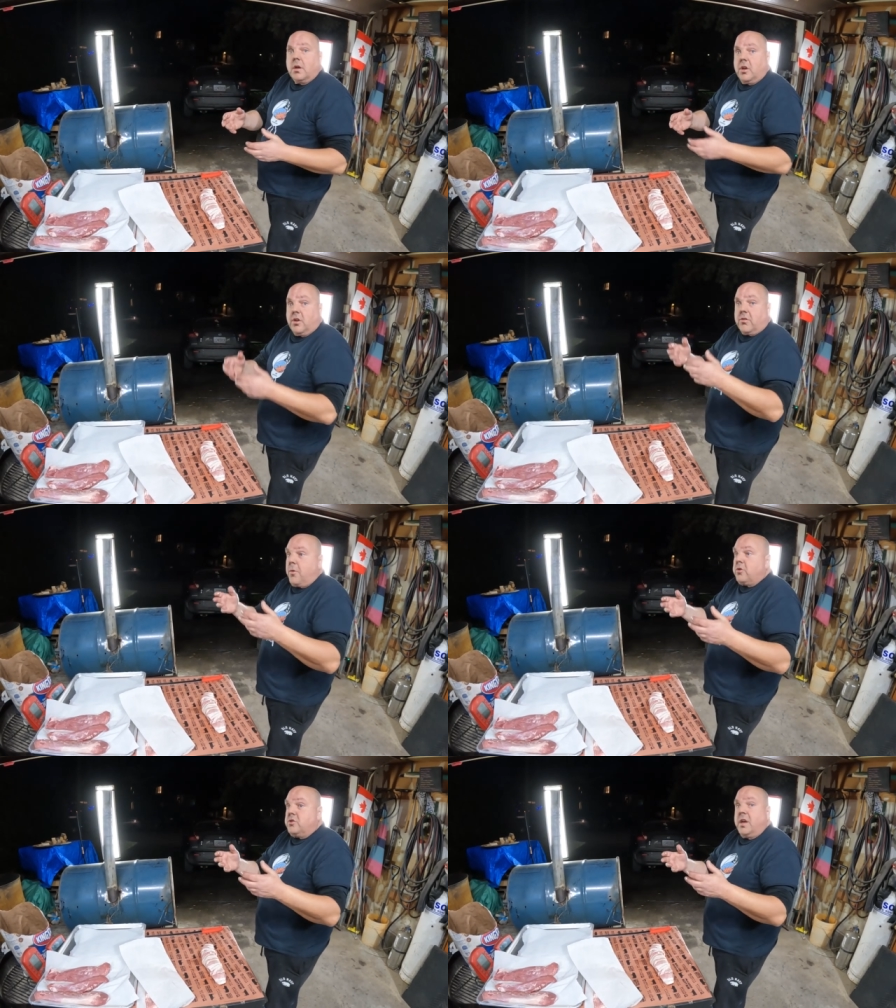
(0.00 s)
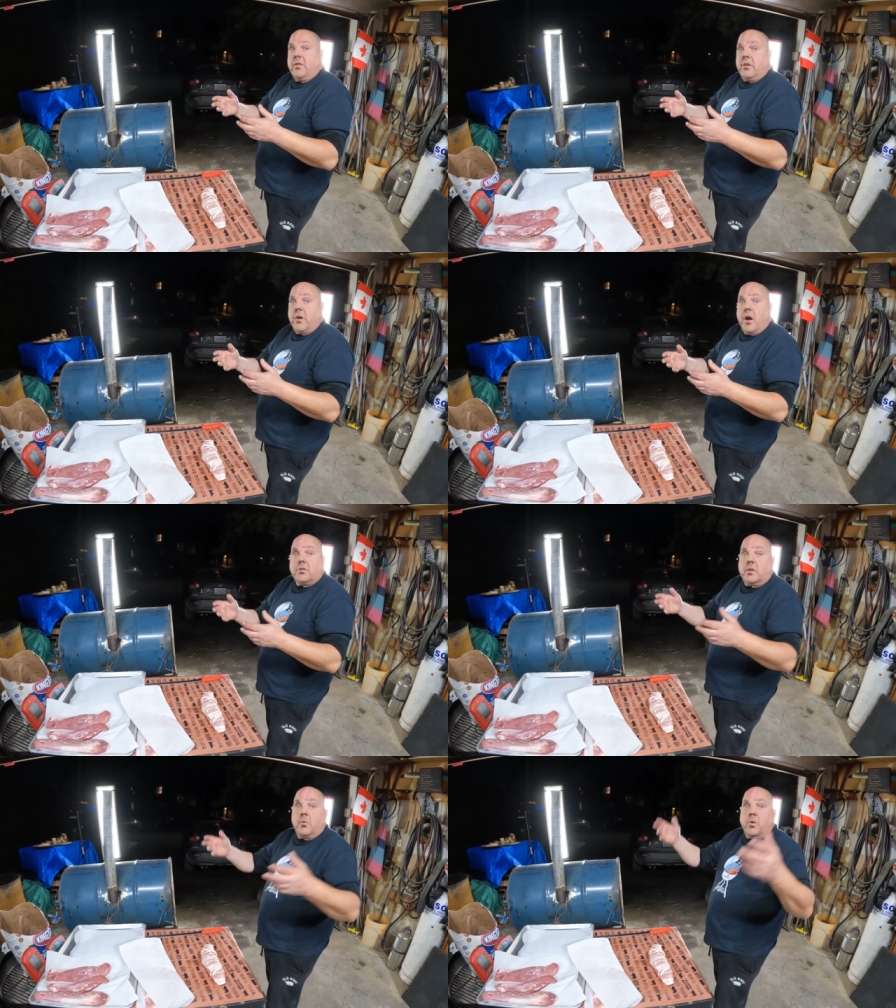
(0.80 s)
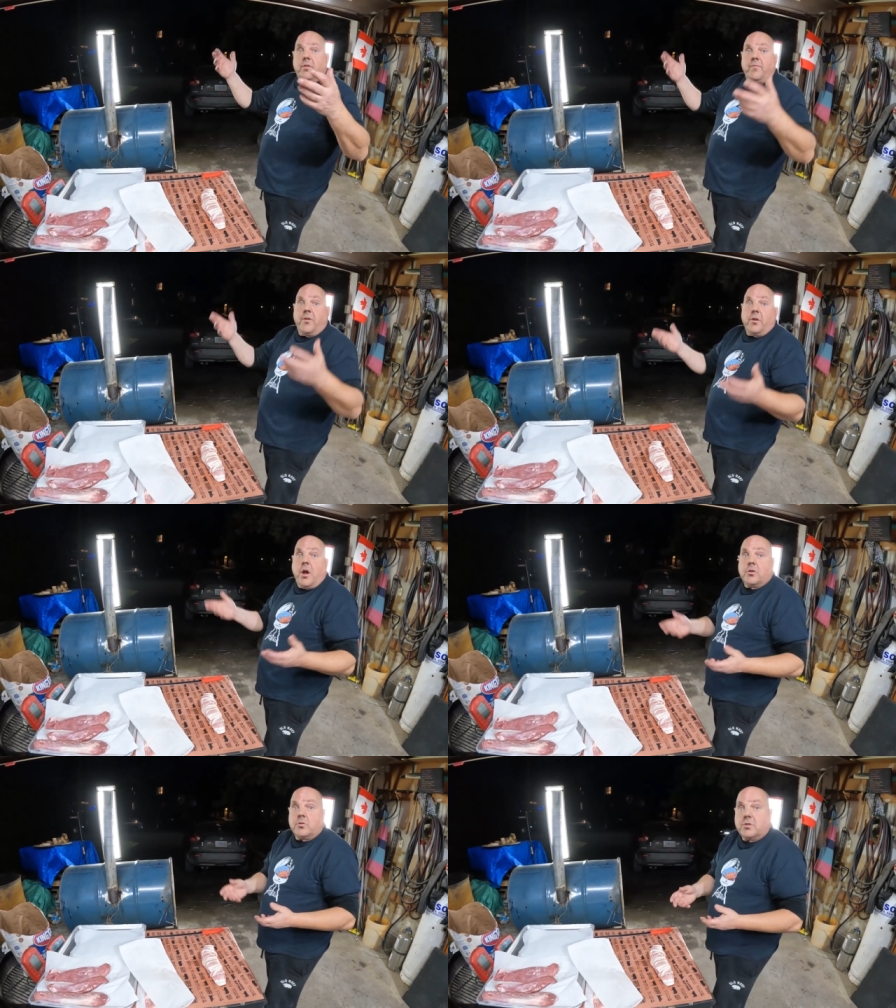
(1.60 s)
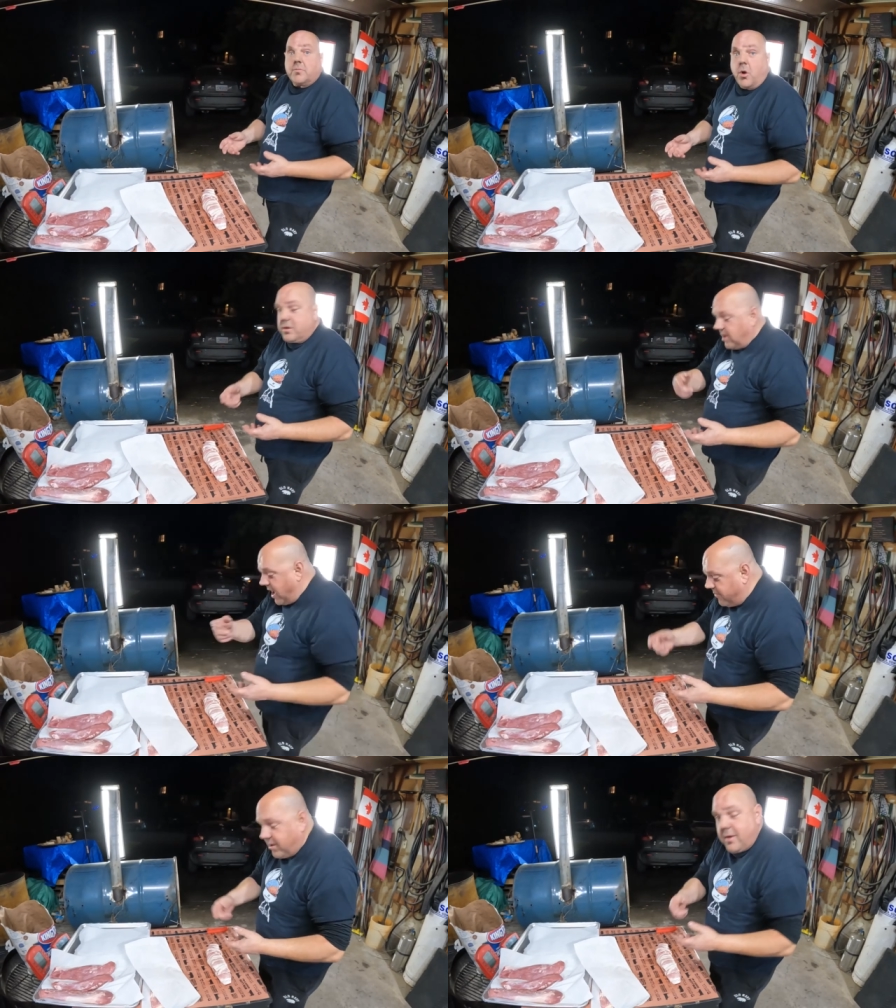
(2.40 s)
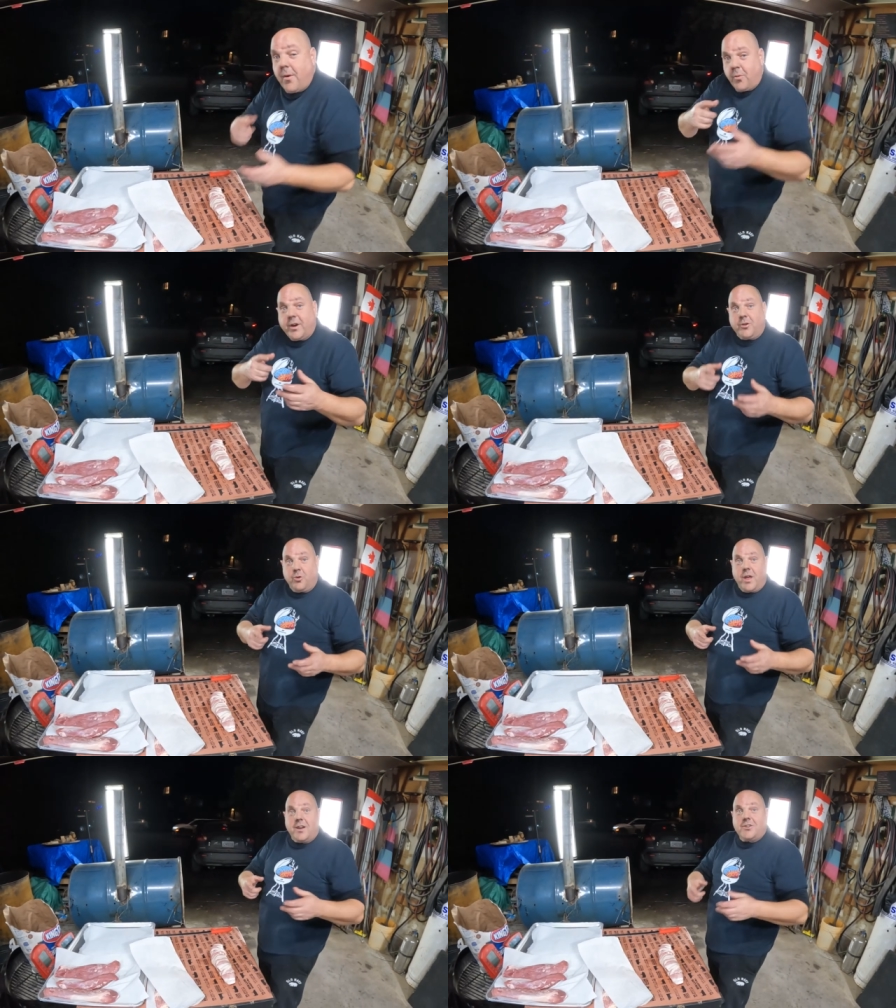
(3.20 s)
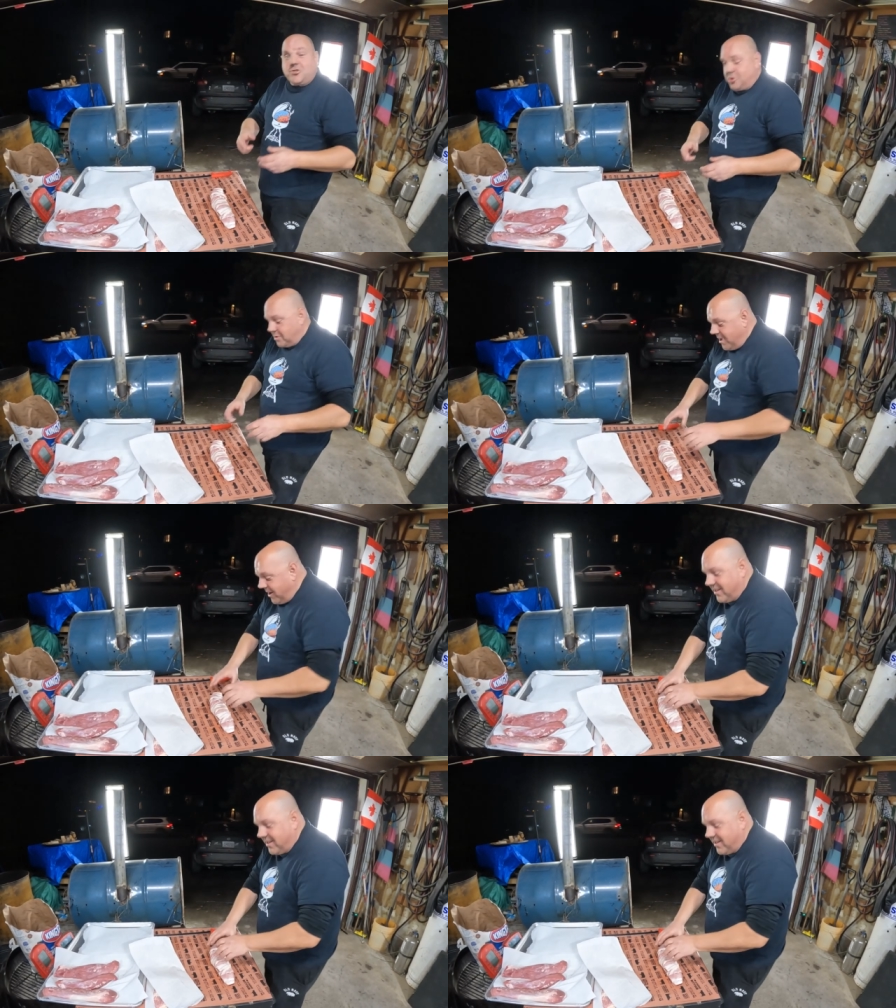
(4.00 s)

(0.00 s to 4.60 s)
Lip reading: You can smoke cheese in your house and it wouldn't fill your house with smoke. And I have one, and we're going to do that on a shoot.